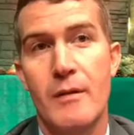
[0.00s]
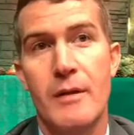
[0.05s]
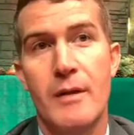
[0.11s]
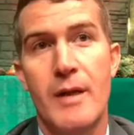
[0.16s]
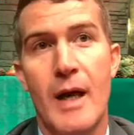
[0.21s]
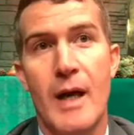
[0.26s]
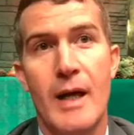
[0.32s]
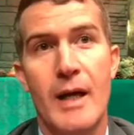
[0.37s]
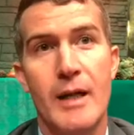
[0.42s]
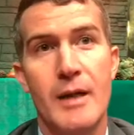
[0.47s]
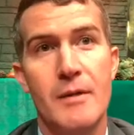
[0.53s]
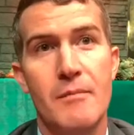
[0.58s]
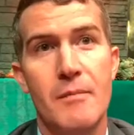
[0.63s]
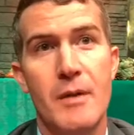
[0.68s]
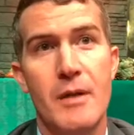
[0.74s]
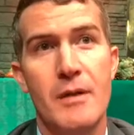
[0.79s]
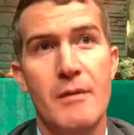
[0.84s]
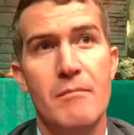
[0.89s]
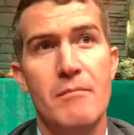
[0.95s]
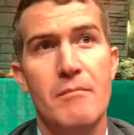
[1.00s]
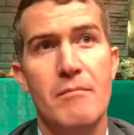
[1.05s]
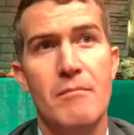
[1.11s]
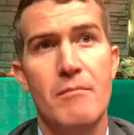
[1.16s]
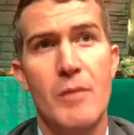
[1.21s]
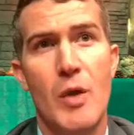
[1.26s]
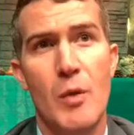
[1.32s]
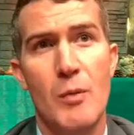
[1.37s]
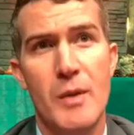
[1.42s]
God
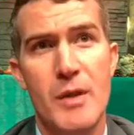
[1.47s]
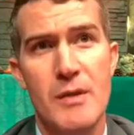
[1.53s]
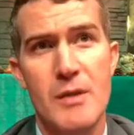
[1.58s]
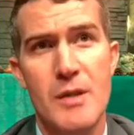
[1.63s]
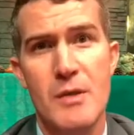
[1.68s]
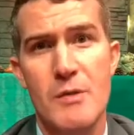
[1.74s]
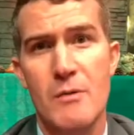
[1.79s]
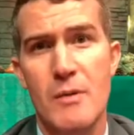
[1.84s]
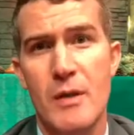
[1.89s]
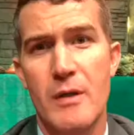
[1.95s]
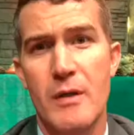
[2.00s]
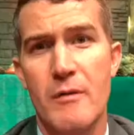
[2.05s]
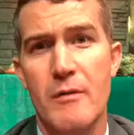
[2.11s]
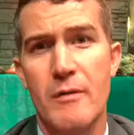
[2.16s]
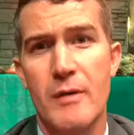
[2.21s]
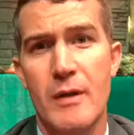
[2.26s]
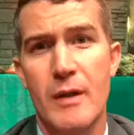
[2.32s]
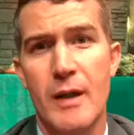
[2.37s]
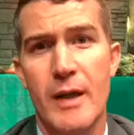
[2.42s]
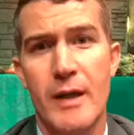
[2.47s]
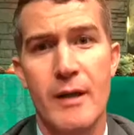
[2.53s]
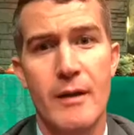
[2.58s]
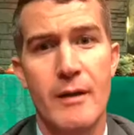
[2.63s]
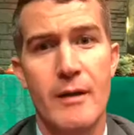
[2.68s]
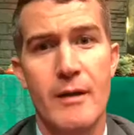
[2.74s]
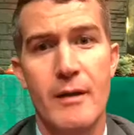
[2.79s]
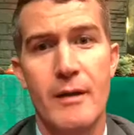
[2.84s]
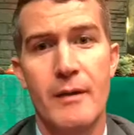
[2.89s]
moments where you feel like,
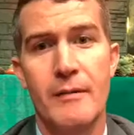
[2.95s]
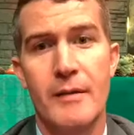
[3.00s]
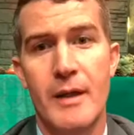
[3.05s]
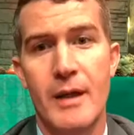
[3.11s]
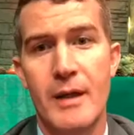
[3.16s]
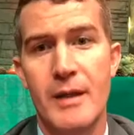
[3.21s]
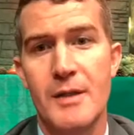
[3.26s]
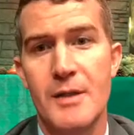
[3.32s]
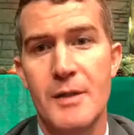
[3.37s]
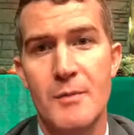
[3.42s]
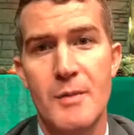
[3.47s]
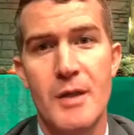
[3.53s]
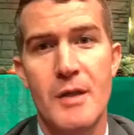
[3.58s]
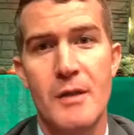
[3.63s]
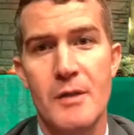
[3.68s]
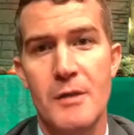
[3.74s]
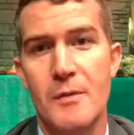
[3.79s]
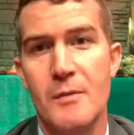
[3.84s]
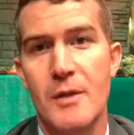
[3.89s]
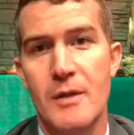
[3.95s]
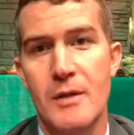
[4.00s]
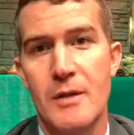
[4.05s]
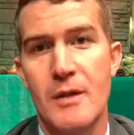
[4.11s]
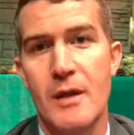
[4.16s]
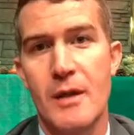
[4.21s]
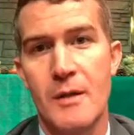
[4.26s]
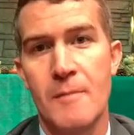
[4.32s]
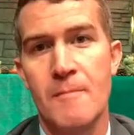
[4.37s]
God is speaking to me
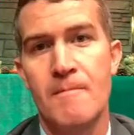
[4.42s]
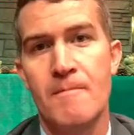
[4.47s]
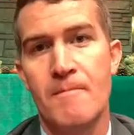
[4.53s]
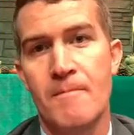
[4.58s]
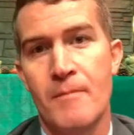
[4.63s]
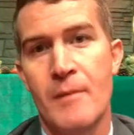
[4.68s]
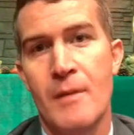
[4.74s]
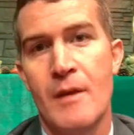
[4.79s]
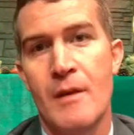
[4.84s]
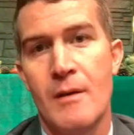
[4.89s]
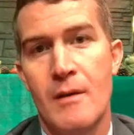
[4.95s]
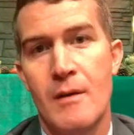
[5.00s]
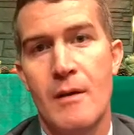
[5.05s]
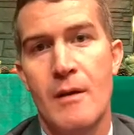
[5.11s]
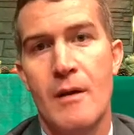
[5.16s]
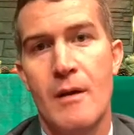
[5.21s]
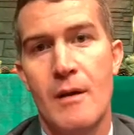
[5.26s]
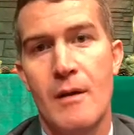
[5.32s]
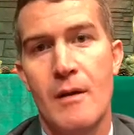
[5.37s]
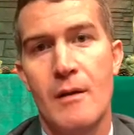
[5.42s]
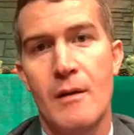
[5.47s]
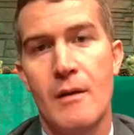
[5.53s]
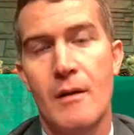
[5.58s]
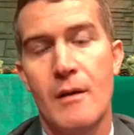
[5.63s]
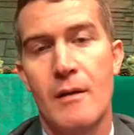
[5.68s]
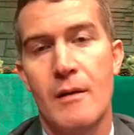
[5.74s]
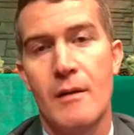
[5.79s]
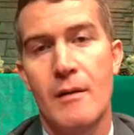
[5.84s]
today,
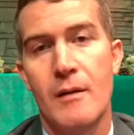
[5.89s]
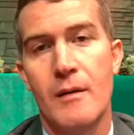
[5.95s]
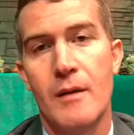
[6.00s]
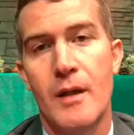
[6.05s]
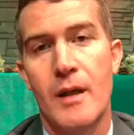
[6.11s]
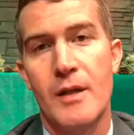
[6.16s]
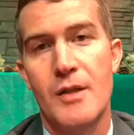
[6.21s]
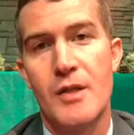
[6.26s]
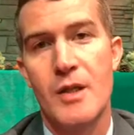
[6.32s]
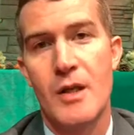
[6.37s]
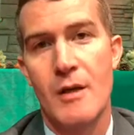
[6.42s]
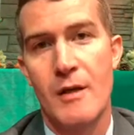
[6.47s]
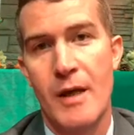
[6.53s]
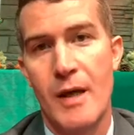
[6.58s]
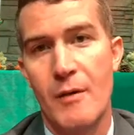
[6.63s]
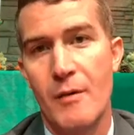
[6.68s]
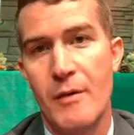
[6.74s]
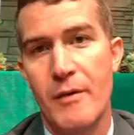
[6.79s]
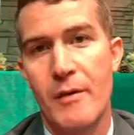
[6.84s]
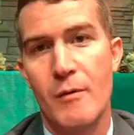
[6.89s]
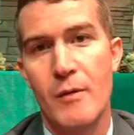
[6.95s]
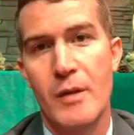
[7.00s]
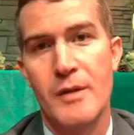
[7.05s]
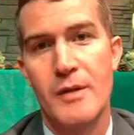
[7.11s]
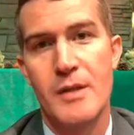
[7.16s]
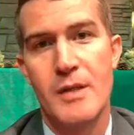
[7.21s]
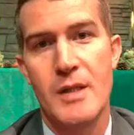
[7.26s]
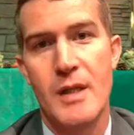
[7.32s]
and share that with the
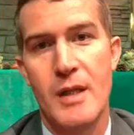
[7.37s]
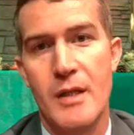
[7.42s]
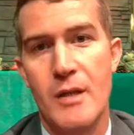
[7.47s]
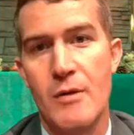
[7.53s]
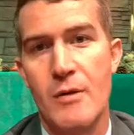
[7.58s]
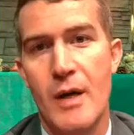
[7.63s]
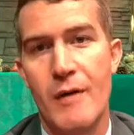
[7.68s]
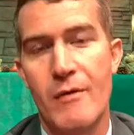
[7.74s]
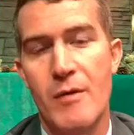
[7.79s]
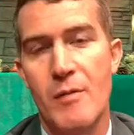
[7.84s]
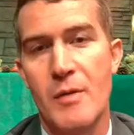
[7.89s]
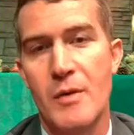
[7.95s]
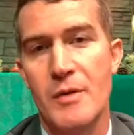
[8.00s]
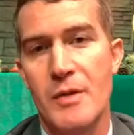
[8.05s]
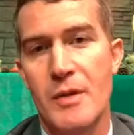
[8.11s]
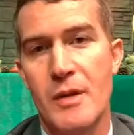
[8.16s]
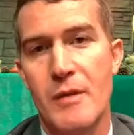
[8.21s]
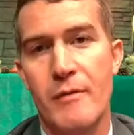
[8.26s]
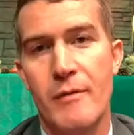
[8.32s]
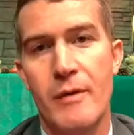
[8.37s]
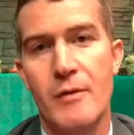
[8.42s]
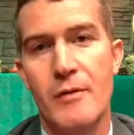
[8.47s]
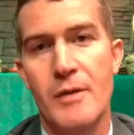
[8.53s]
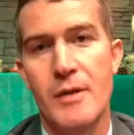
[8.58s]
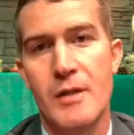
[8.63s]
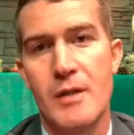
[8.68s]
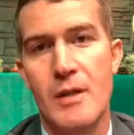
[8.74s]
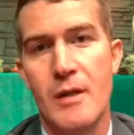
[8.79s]
ones that you have the most
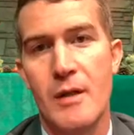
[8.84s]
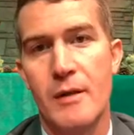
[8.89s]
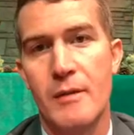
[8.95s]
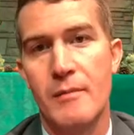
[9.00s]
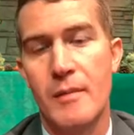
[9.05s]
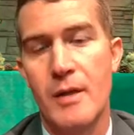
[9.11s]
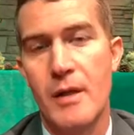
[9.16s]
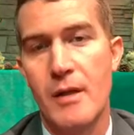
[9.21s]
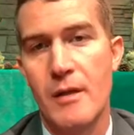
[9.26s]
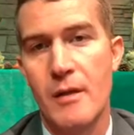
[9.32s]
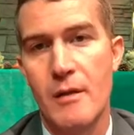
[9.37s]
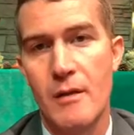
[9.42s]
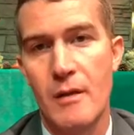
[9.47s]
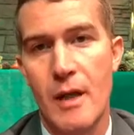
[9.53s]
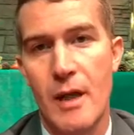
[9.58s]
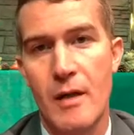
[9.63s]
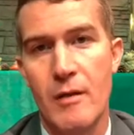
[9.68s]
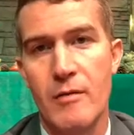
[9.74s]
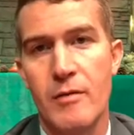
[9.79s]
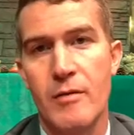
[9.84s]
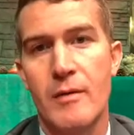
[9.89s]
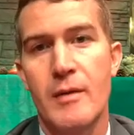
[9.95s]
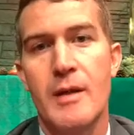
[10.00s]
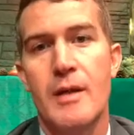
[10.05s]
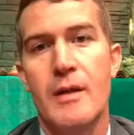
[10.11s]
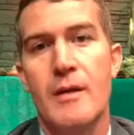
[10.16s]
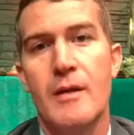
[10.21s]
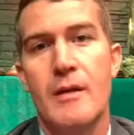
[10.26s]
influence on in your life.
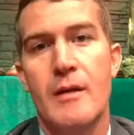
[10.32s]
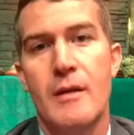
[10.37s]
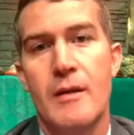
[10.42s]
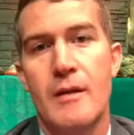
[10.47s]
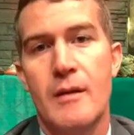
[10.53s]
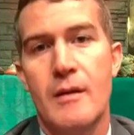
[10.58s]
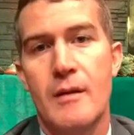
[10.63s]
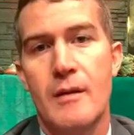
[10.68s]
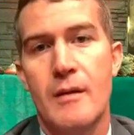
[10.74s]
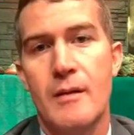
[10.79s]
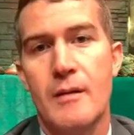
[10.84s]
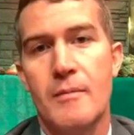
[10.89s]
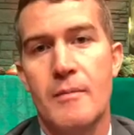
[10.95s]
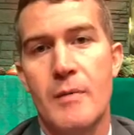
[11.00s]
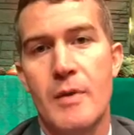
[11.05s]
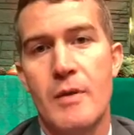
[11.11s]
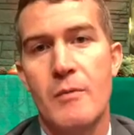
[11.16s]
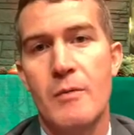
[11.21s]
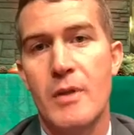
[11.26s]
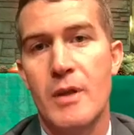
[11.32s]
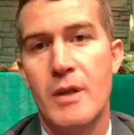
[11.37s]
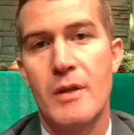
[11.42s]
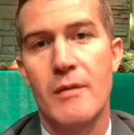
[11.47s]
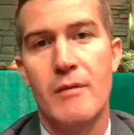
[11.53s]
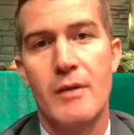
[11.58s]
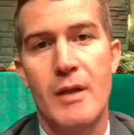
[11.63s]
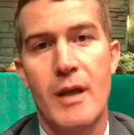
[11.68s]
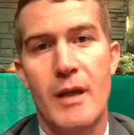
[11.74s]
You've been
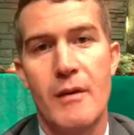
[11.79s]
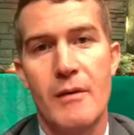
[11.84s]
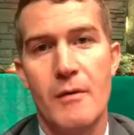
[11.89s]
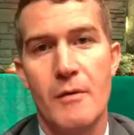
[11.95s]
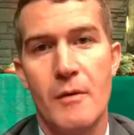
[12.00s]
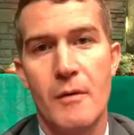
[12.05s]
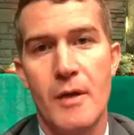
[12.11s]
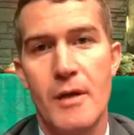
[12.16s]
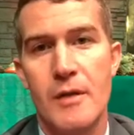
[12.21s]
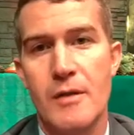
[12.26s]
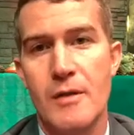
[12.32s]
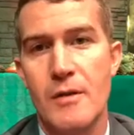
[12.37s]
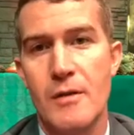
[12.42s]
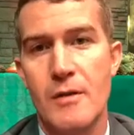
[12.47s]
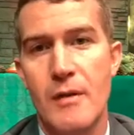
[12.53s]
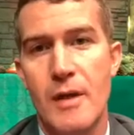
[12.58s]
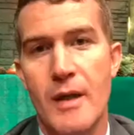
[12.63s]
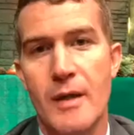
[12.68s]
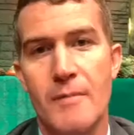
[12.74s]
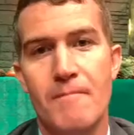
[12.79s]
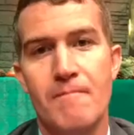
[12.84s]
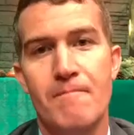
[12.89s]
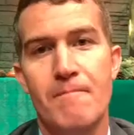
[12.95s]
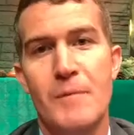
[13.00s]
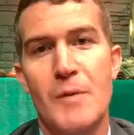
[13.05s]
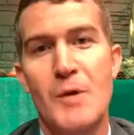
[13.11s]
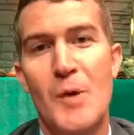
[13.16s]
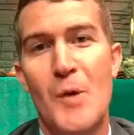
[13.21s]
given that authority to do that.
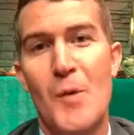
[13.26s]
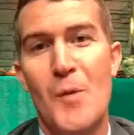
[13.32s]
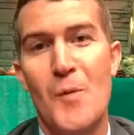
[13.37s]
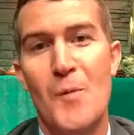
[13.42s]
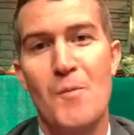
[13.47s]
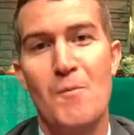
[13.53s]
So